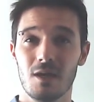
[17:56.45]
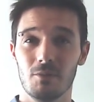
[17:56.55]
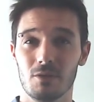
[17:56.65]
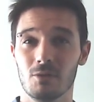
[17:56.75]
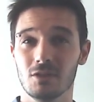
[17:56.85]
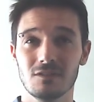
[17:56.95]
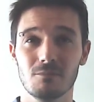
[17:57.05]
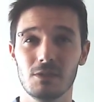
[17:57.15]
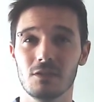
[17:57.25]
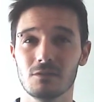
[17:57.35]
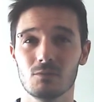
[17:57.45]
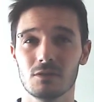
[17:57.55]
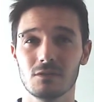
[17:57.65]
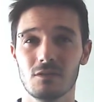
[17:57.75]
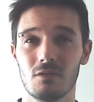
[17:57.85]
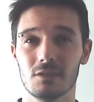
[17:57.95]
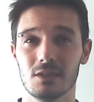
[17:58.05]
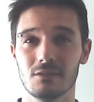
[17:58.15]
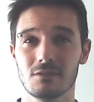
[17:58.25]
but the market simply doesn't want to consolidate.